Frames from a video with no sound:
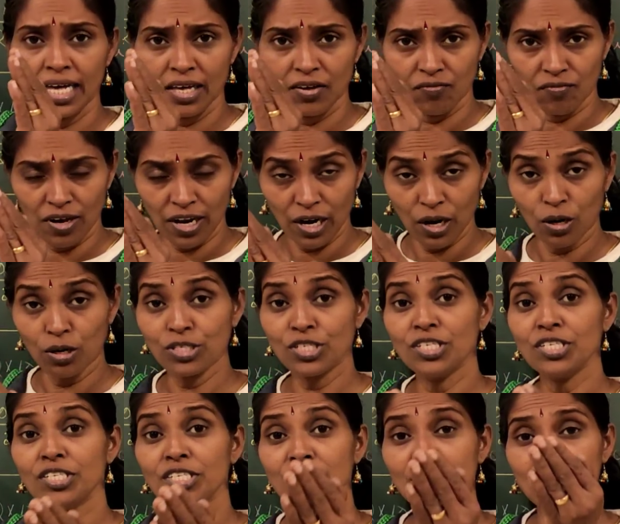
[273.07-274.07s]

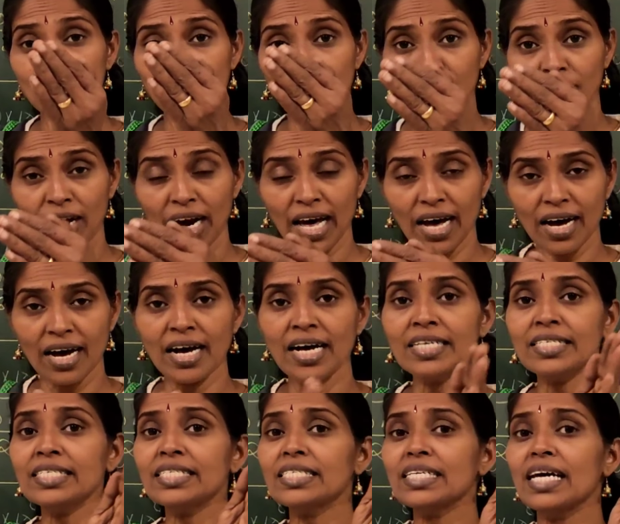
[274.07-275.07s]
velocity of
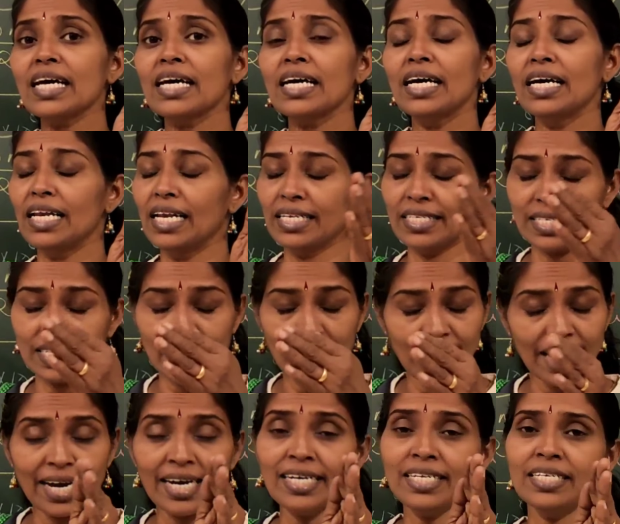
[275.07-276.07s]
glass is
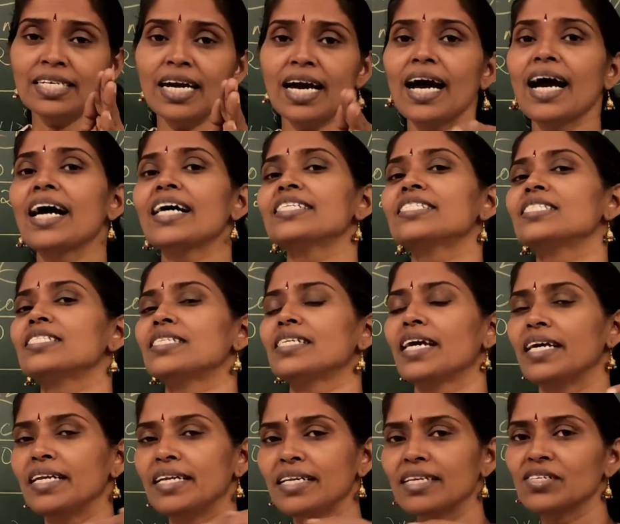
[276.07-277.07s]
light as it
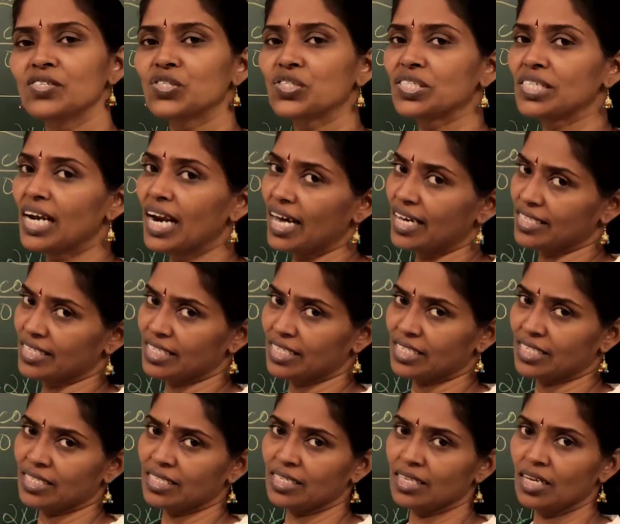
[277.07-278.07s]
enters
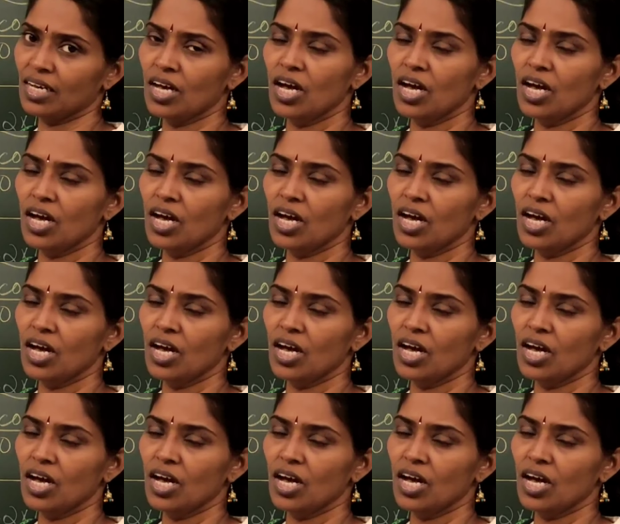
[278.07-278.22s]
glass